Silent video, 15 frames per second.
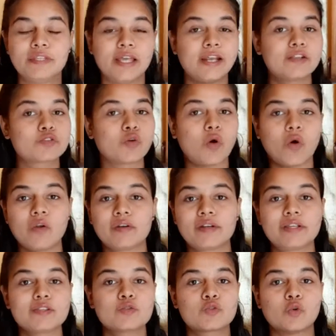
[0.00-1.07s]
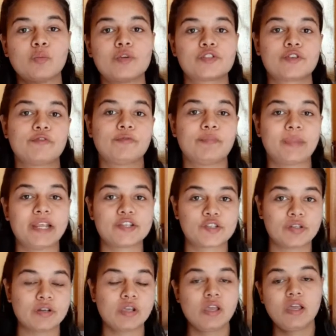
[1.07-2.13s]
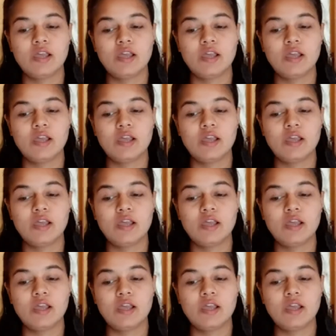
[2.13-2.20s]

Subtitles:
there is already so much of pressure,